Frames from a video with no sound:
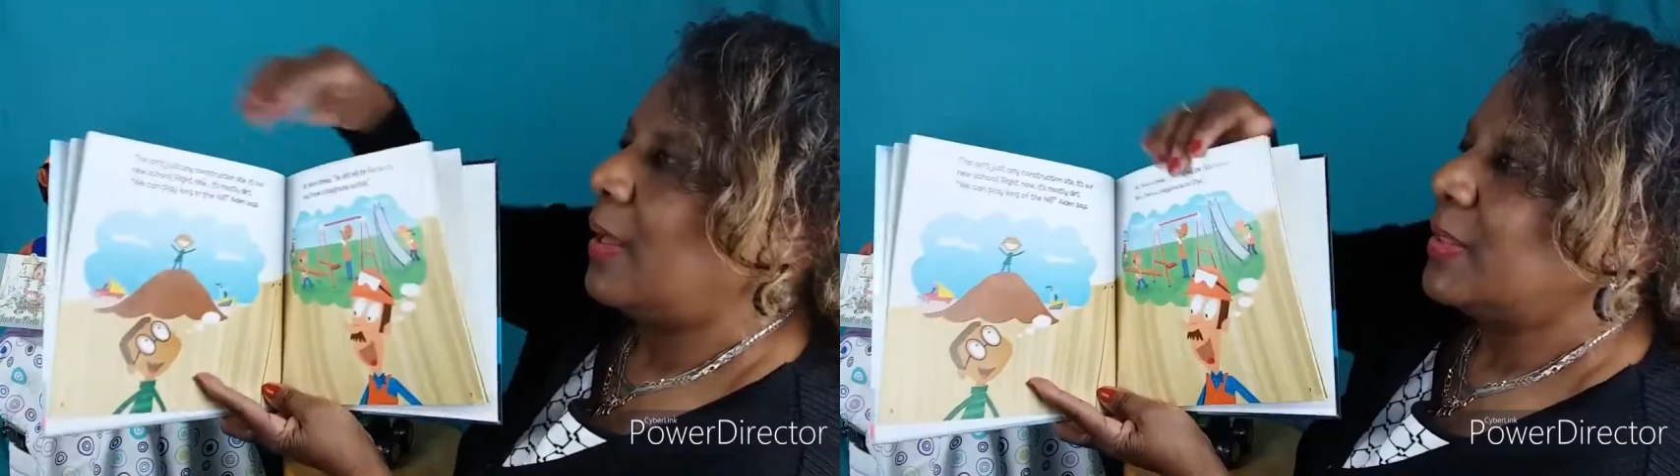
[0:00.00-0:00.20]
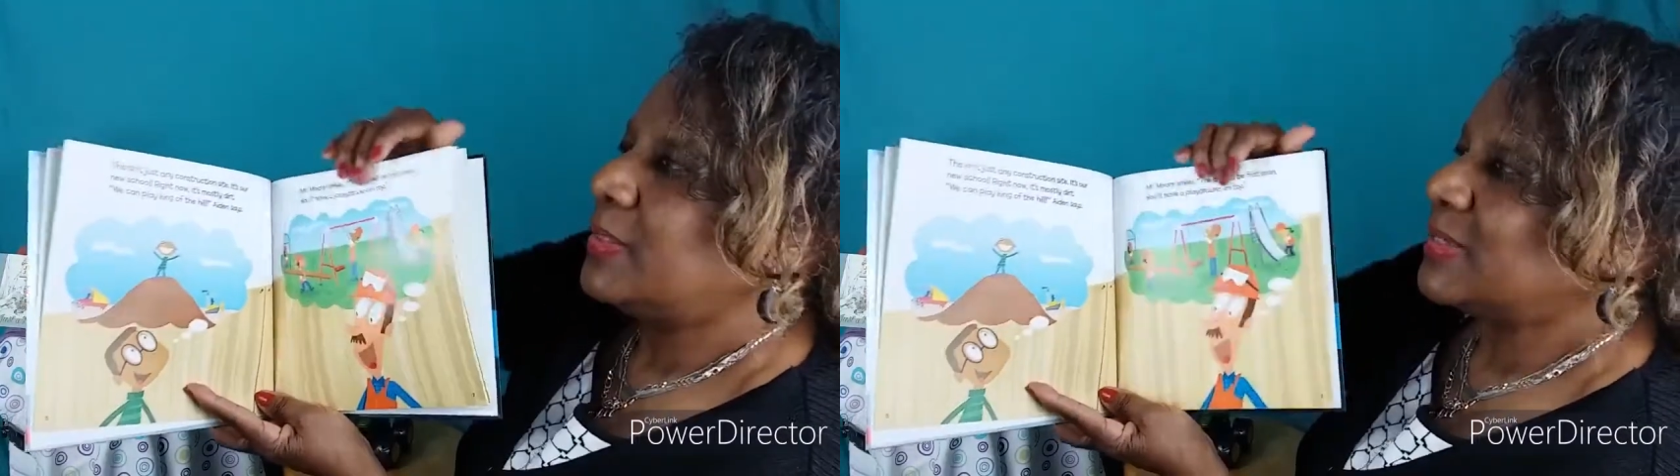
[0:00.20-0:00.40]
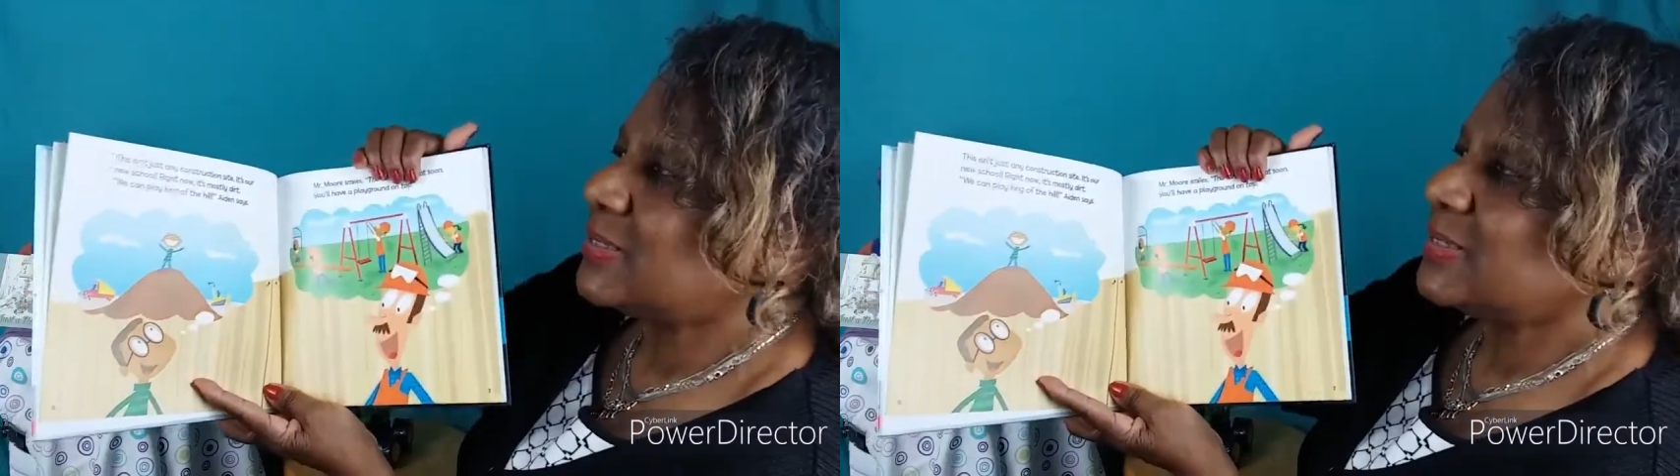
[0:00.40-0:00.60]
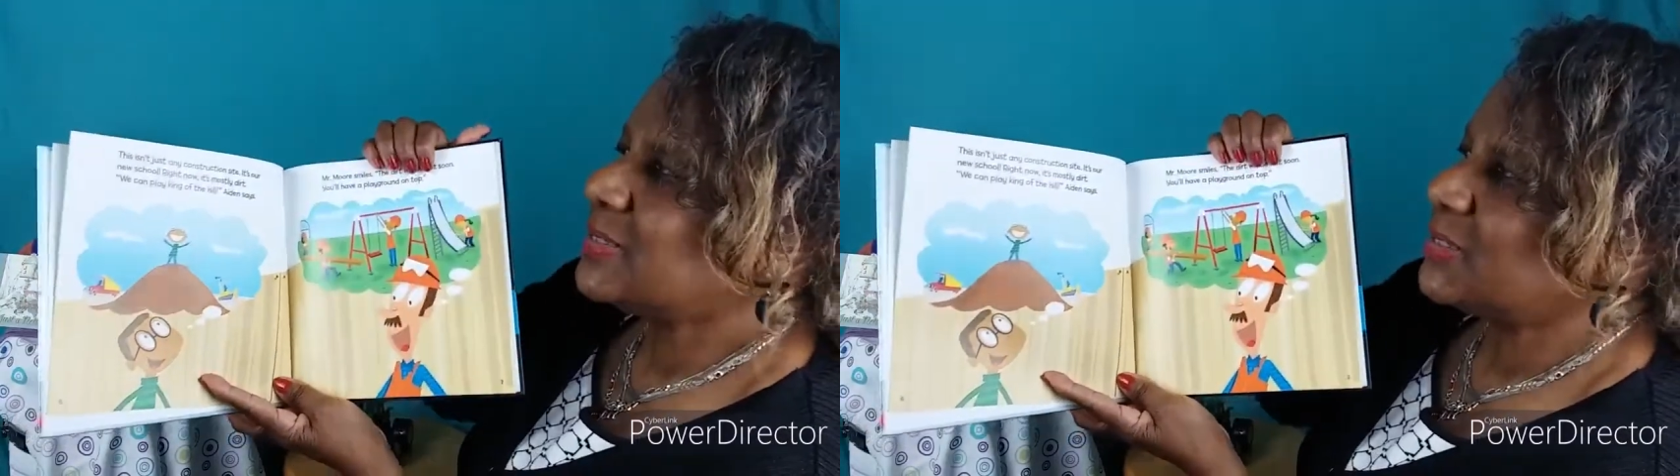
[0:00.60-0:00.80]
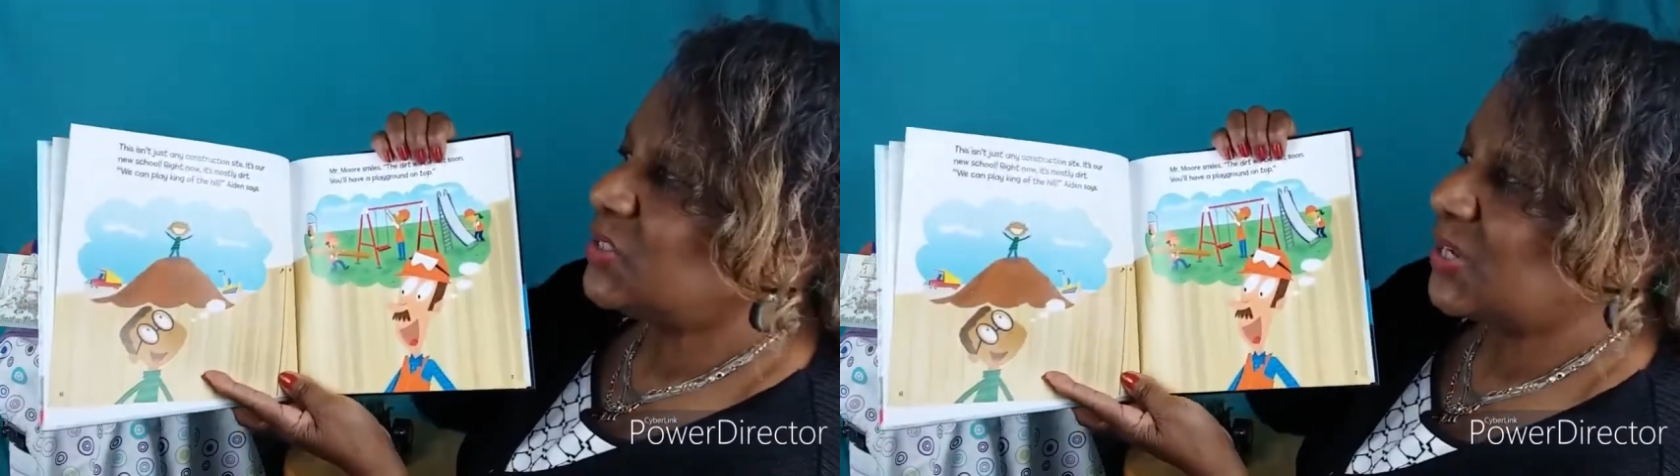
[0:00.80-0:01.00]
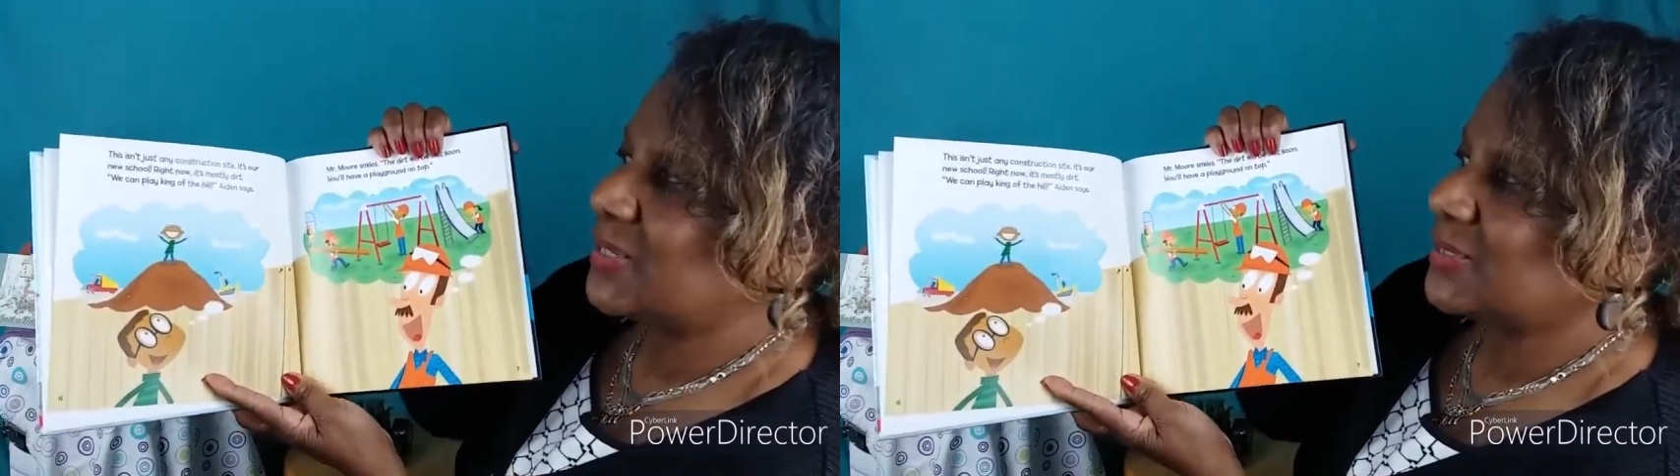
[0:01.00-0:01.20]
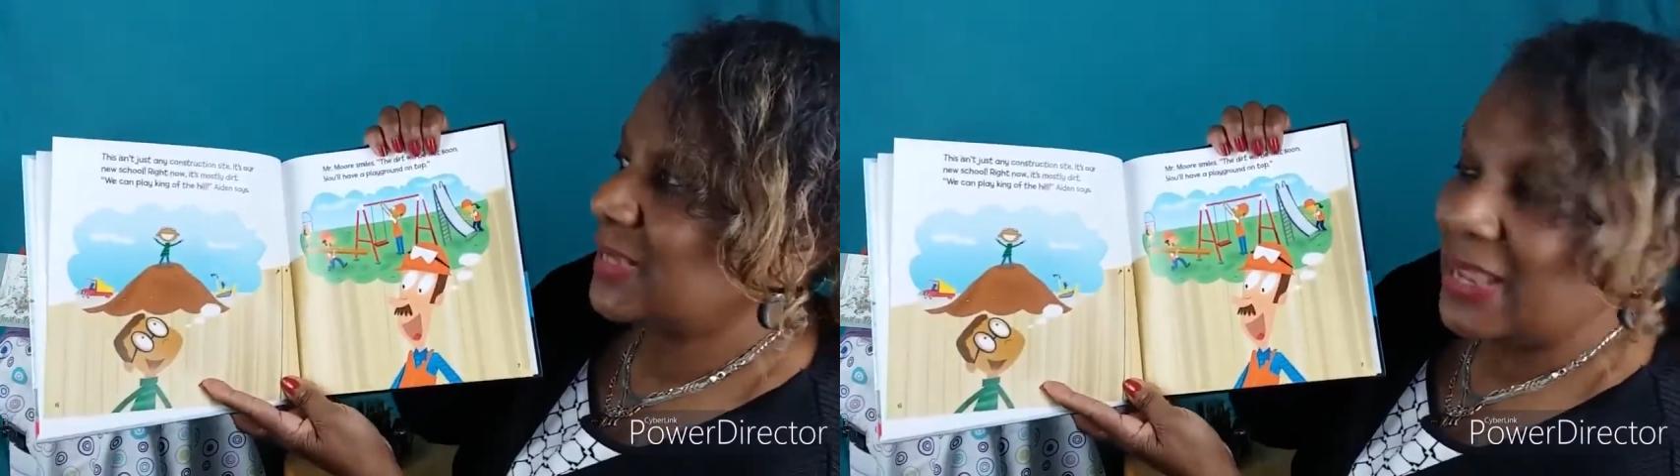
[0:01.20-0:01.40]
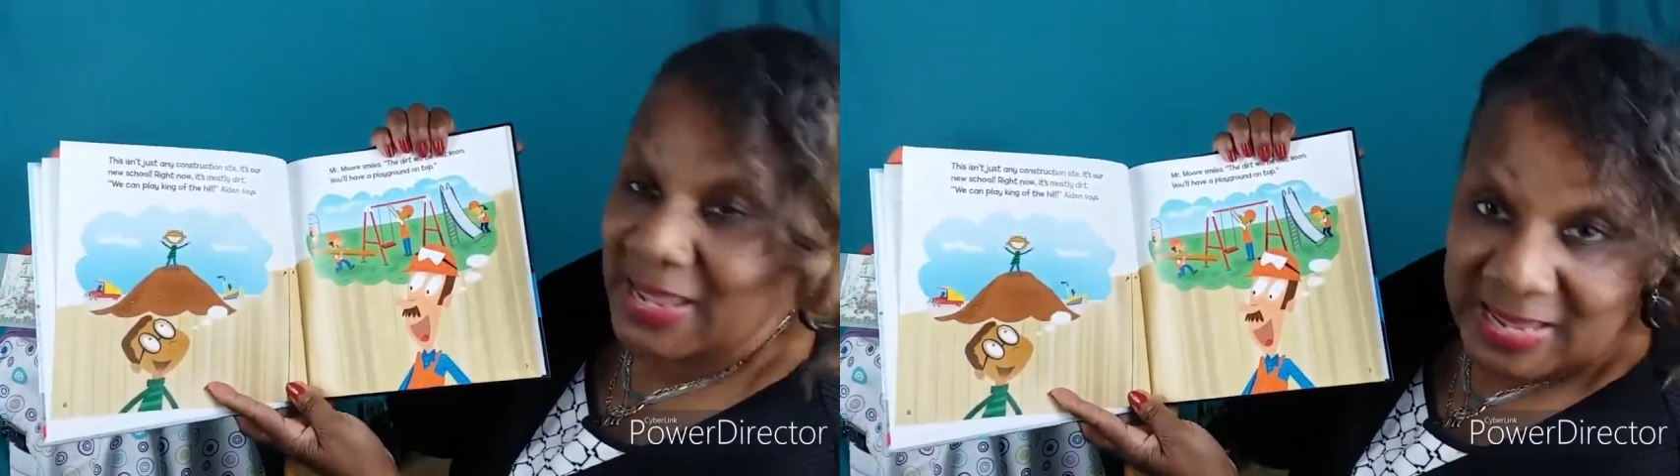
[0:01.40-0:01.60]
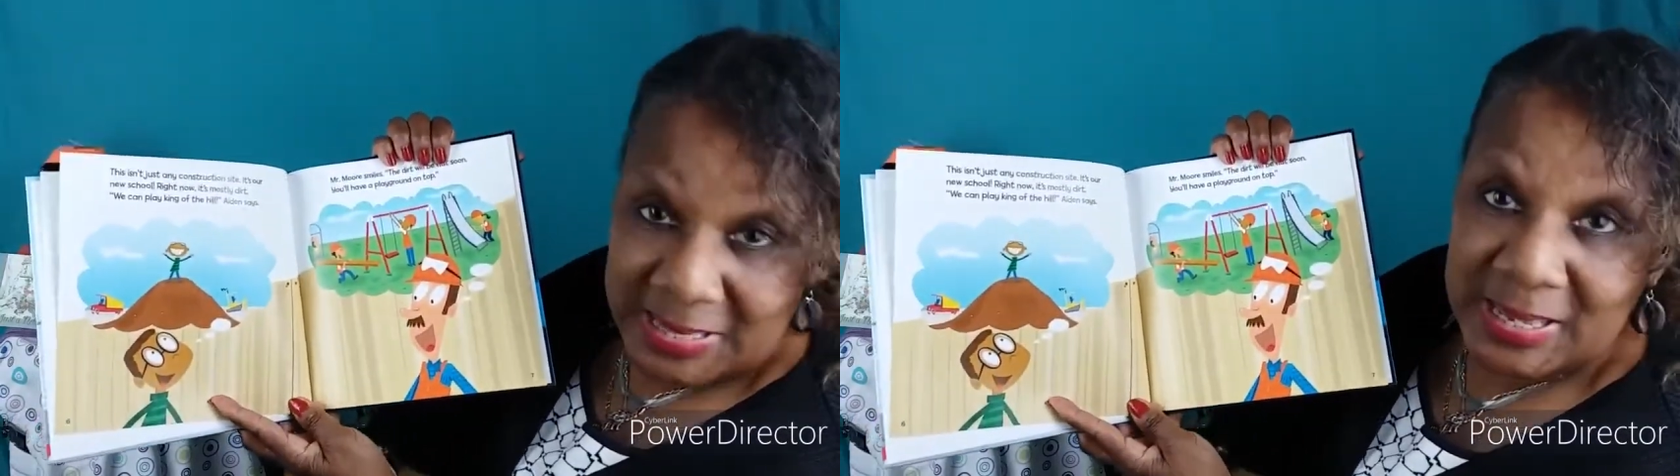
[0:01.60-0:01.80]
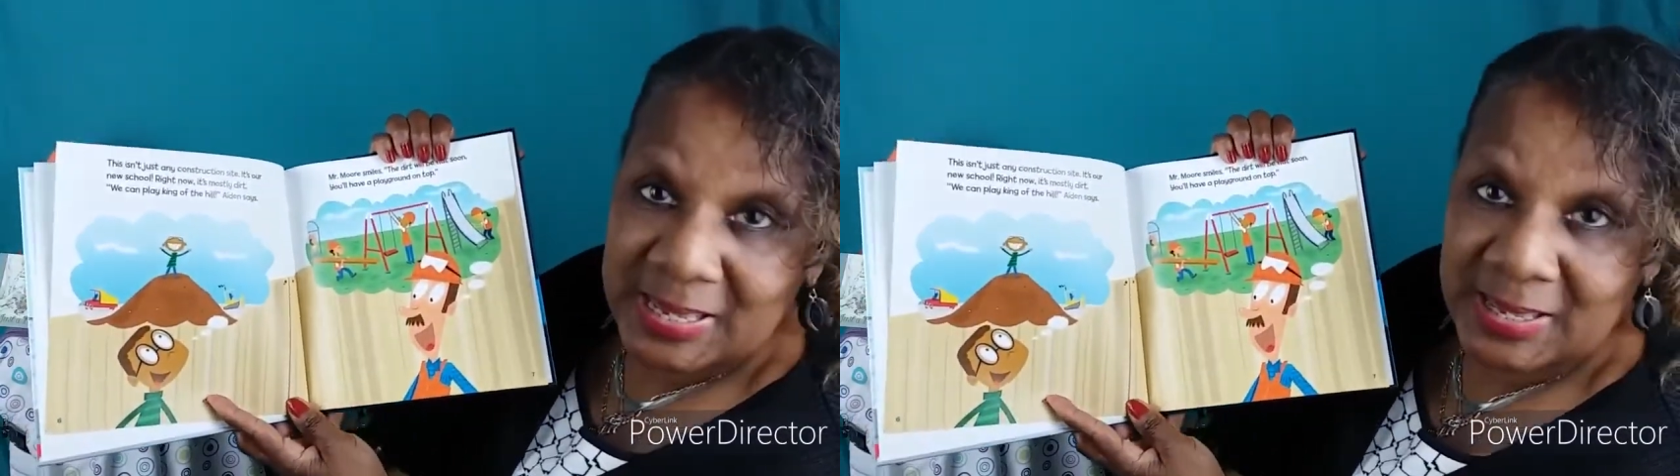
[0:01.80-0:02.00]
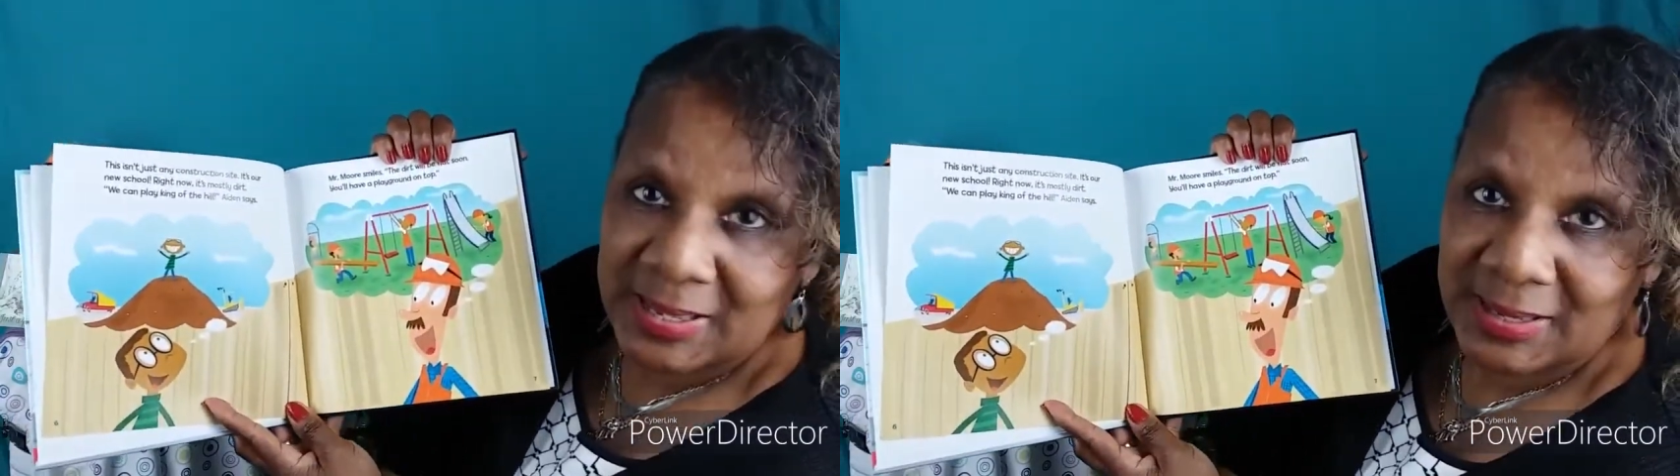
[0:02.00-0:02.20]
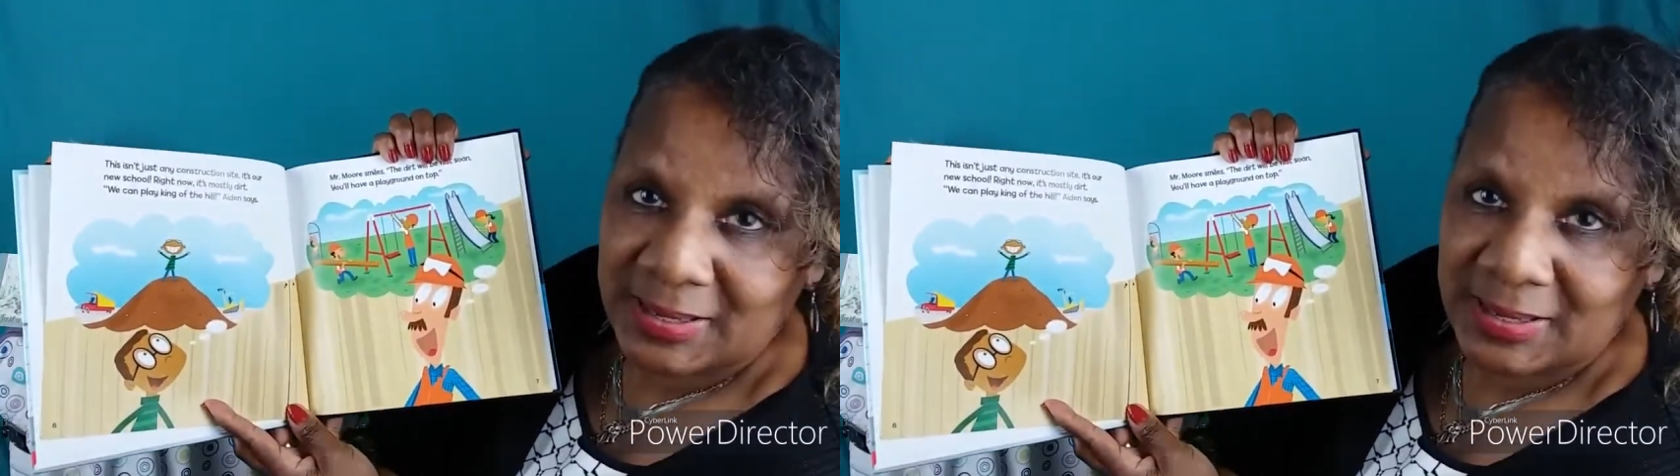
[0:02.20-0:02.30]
This isn't just any